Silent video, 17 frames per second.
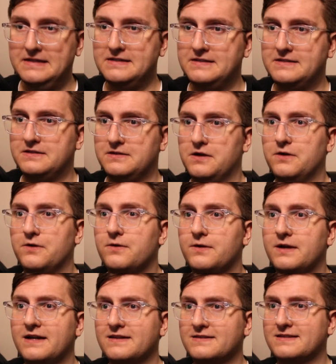So
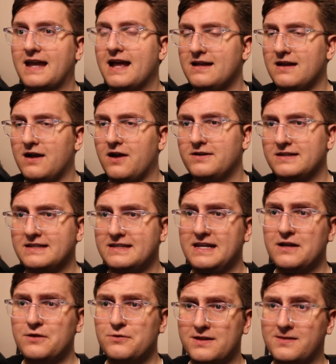it's kind of hard to
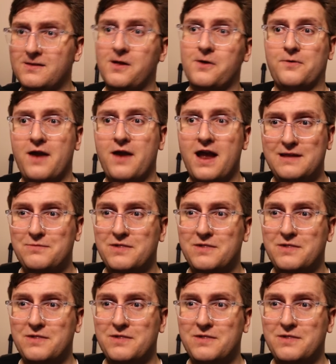deal with already,